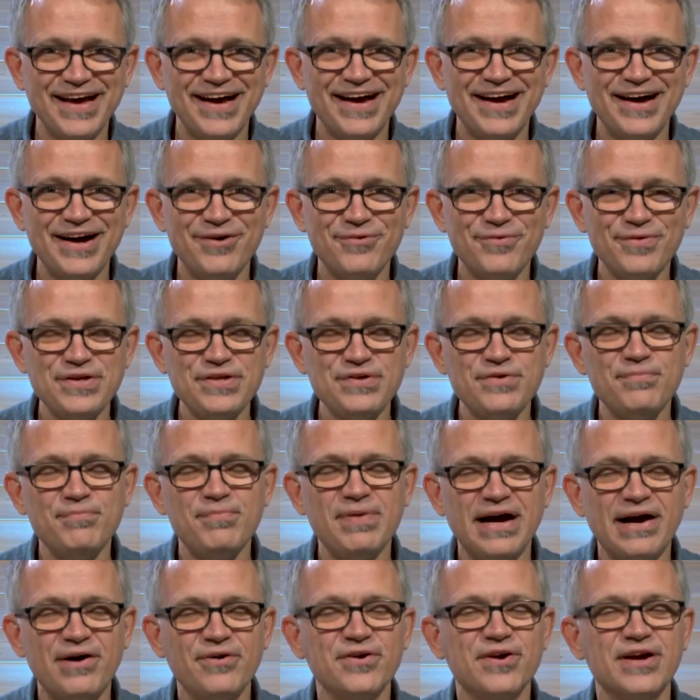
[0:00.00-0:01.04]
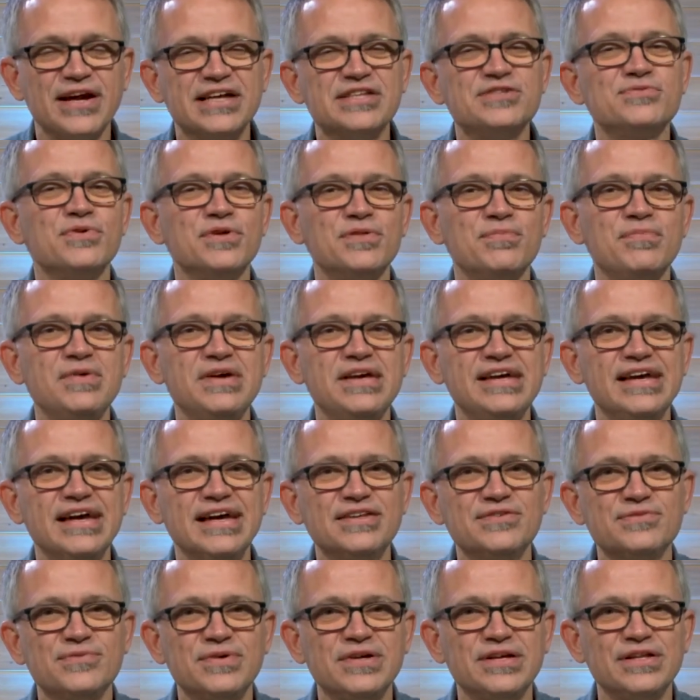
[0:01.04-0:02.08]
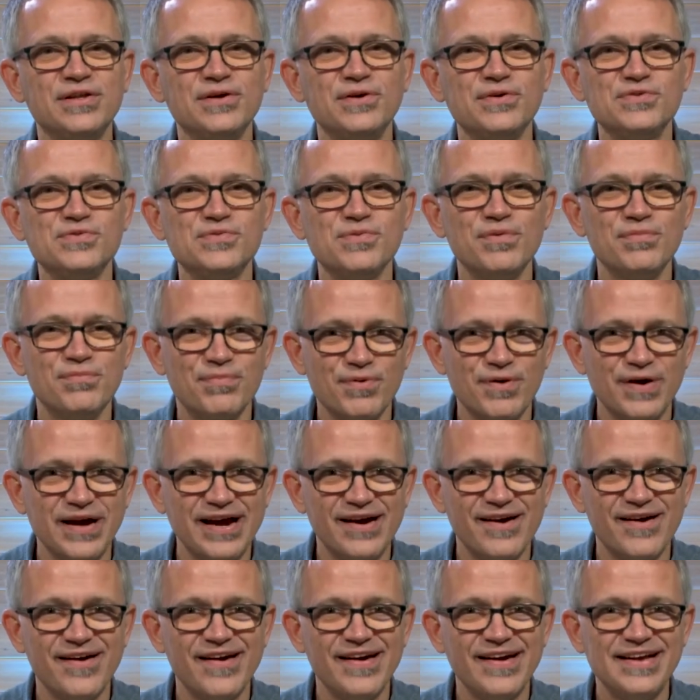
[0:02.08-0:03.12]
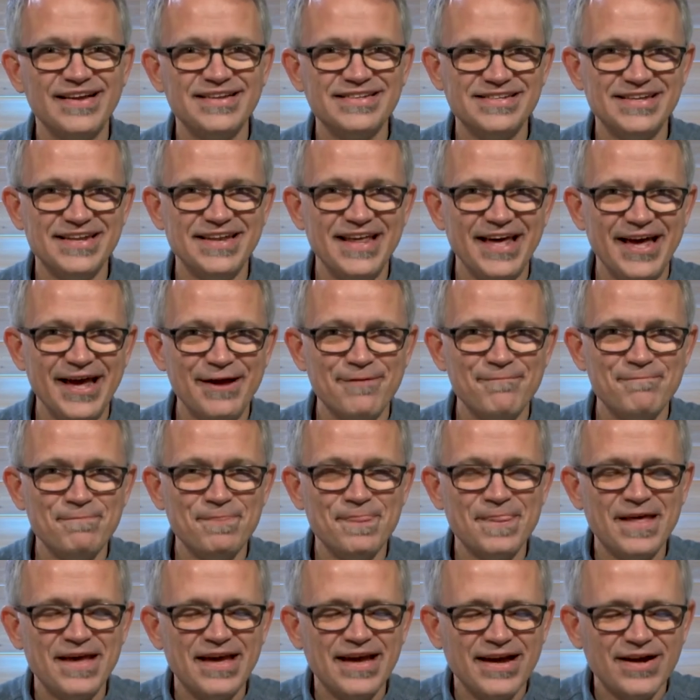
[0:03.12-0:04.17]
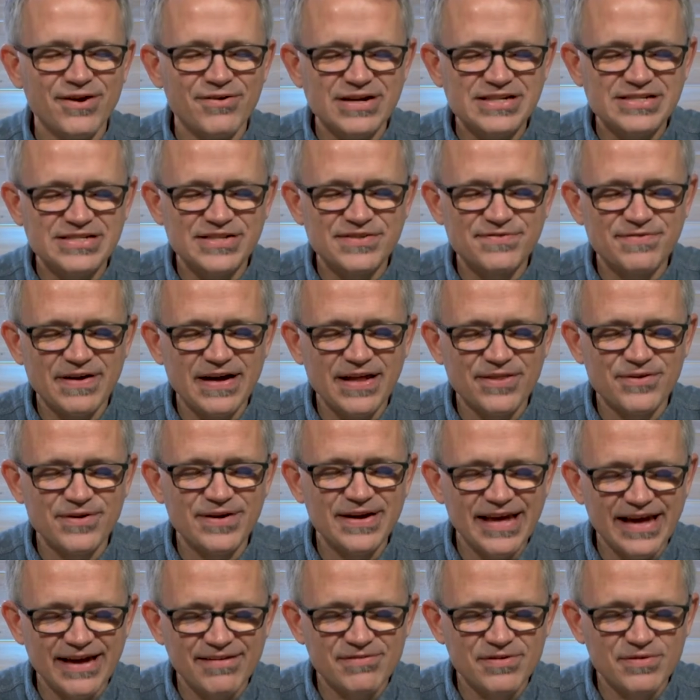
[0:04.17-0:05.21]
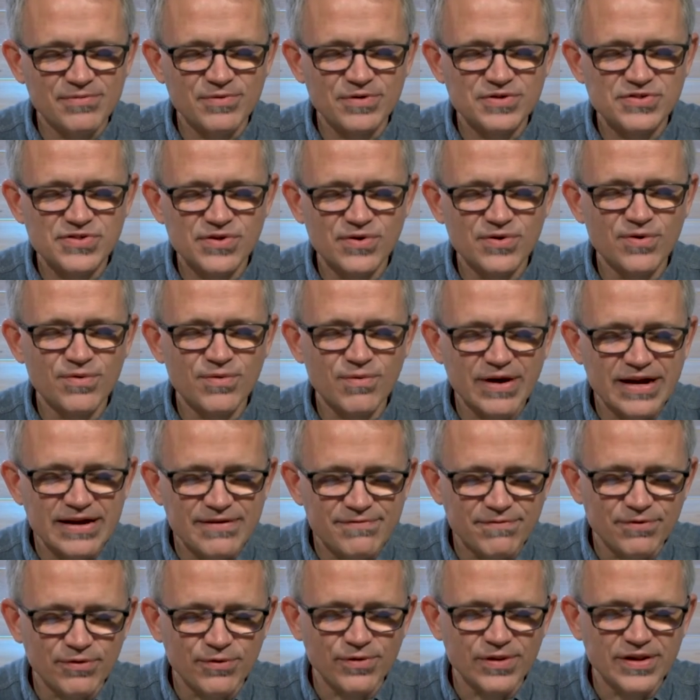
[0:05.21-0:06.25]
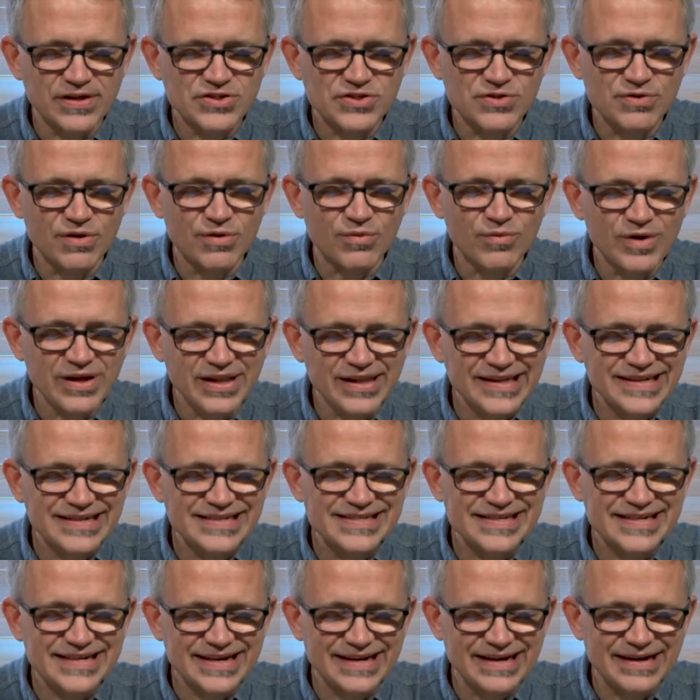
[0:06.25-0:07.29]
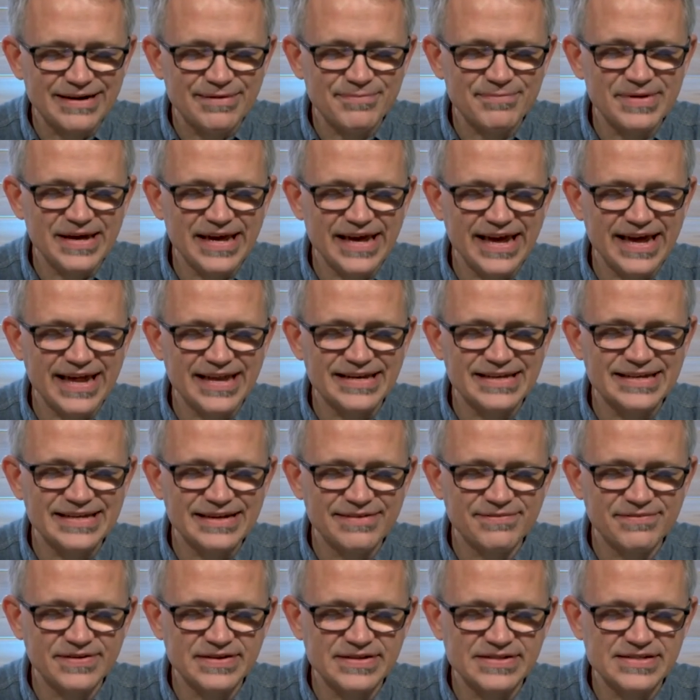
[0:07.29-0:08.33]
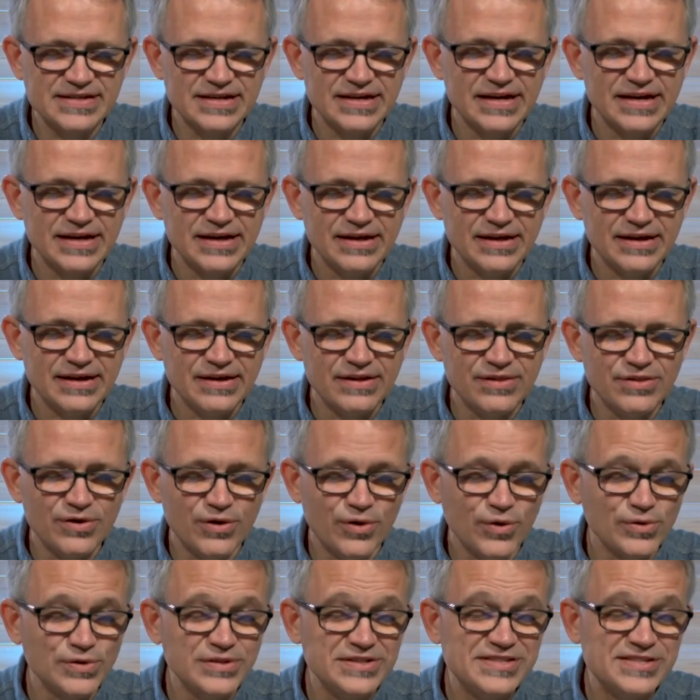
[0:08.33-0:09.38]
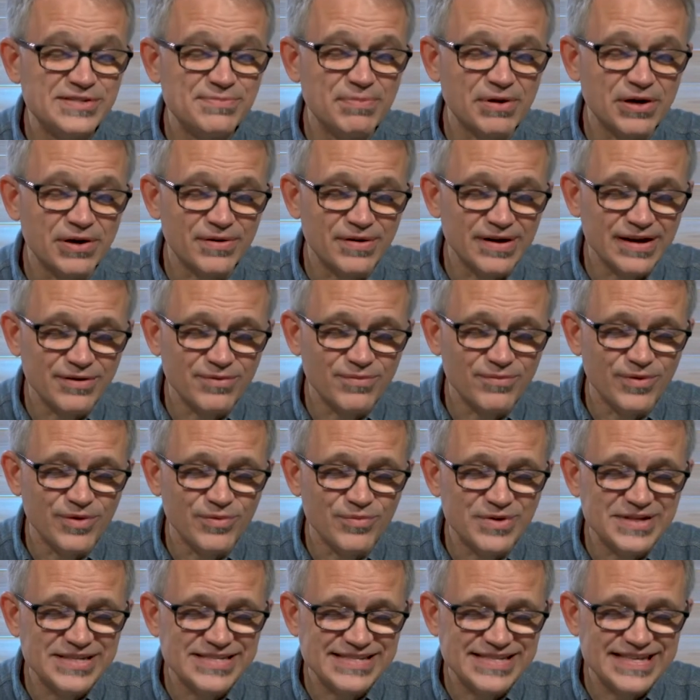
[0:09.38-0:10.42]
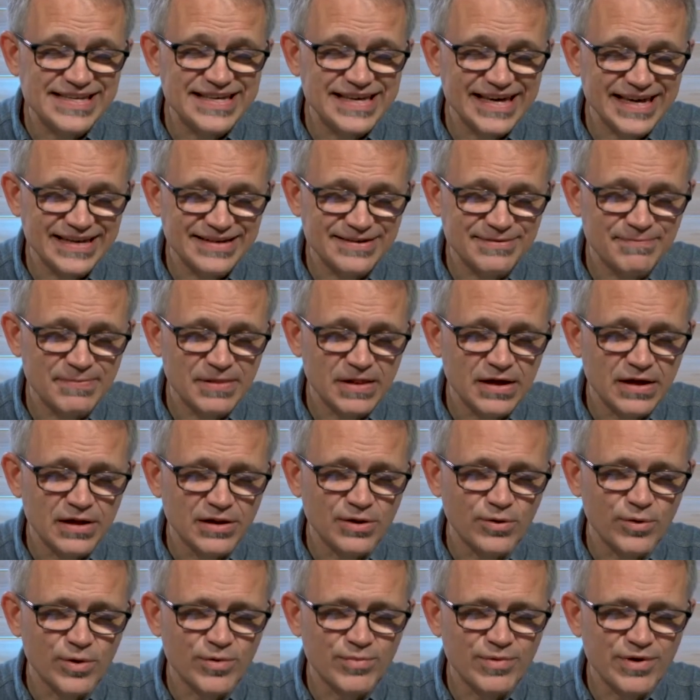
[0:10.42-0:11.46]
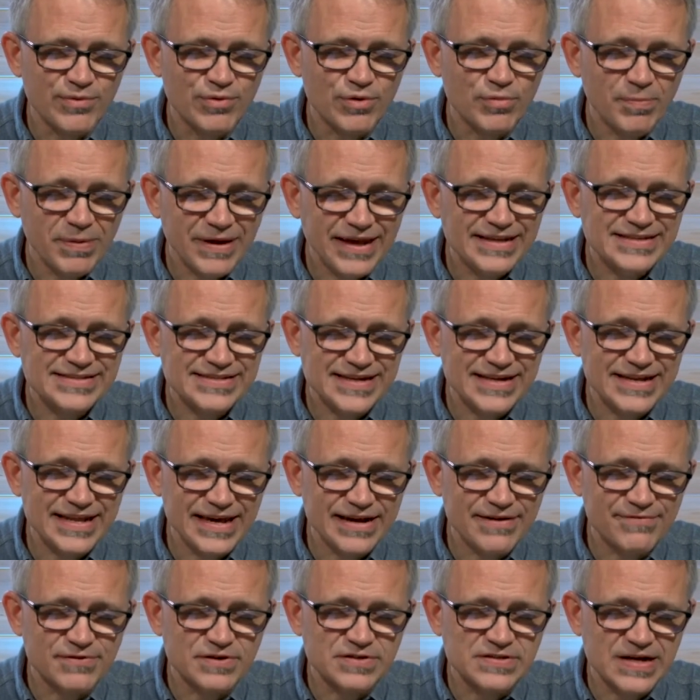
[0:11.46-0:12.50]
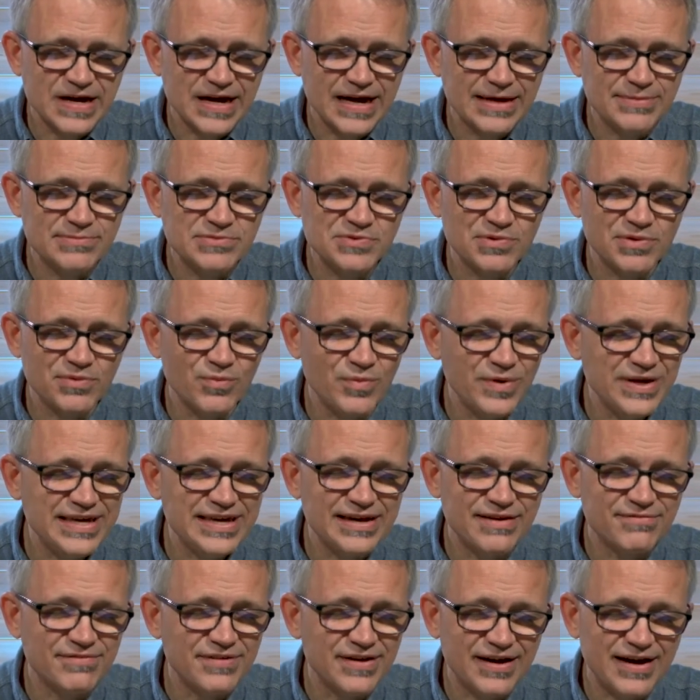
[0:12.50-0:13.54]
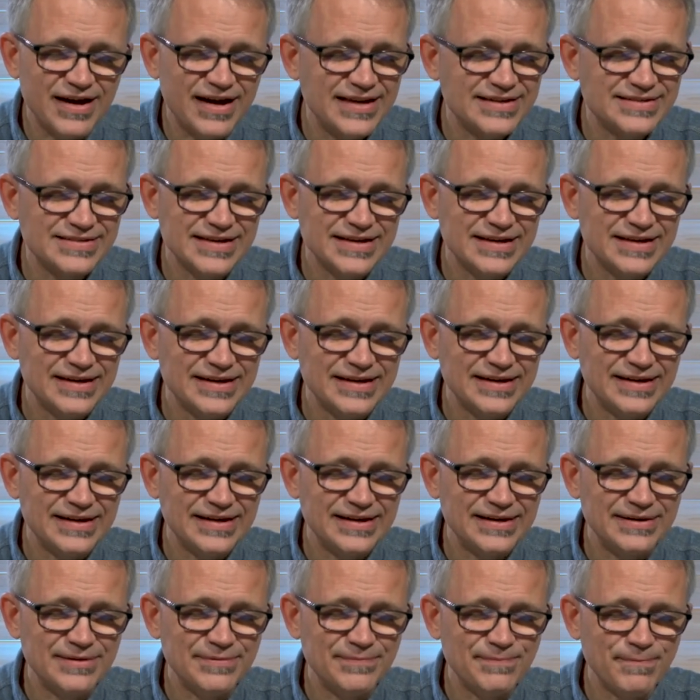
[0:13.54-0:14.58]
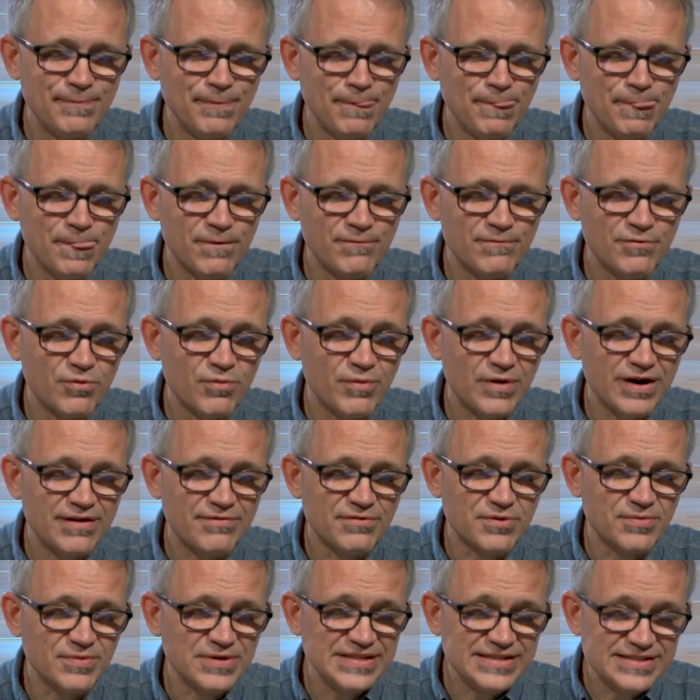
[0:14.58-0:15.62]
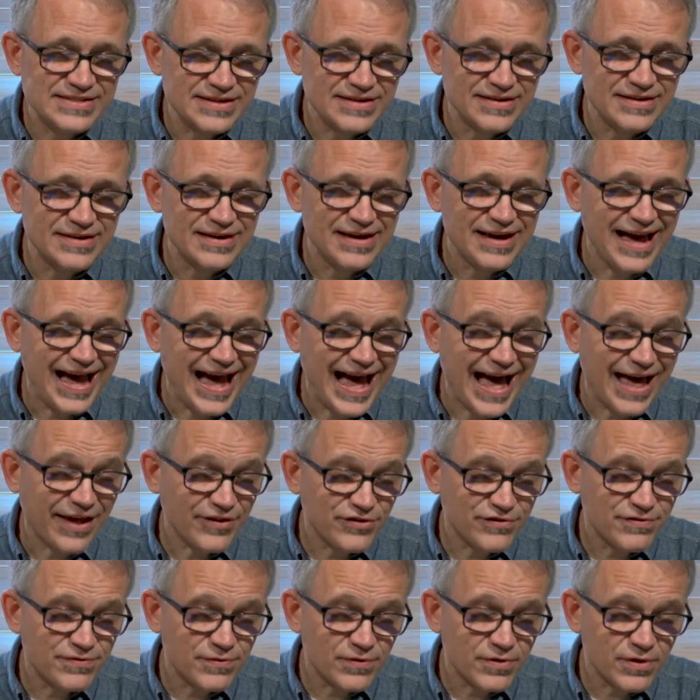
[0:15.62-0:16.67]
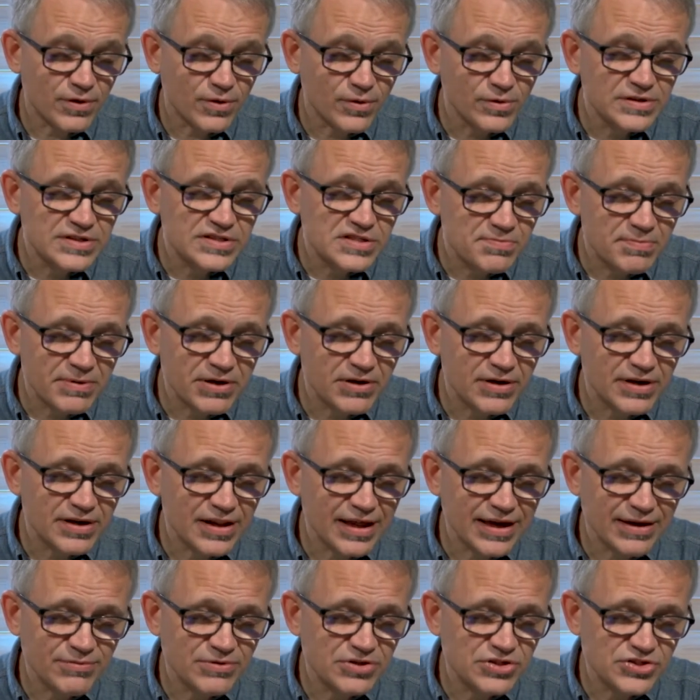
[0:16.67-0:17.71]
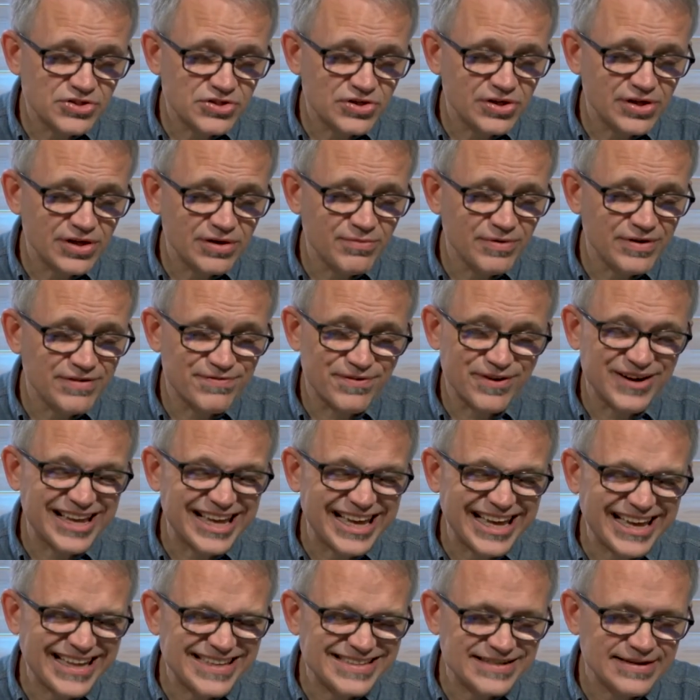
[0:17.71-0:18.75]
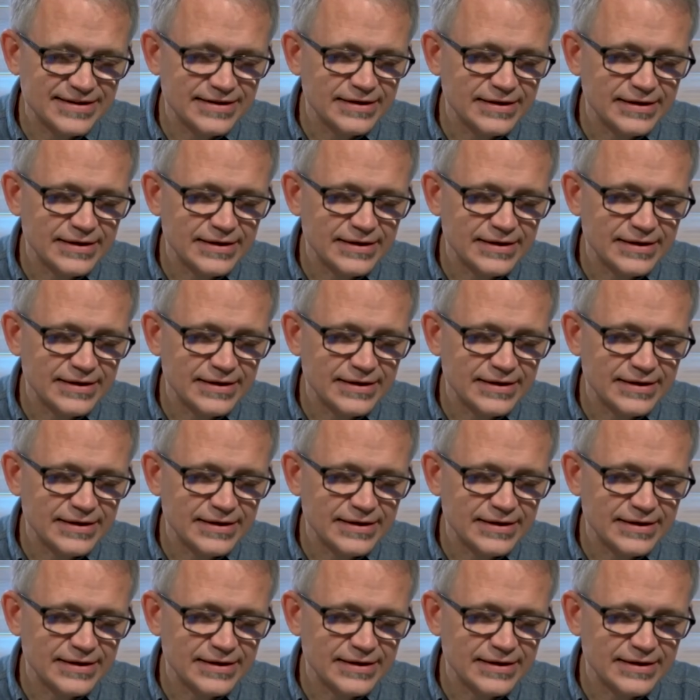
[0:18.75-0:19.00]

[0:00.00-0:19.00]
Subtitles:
Will you bow your heads with me as we close with prayer today? Gracious Father in heaven, we're so grateful that you are willing to come and give us the Holy Spirit when we seek it. Lord, we repent today for times when we have not, for whatever reason, asked for the Holy Spirit like we should. We forget.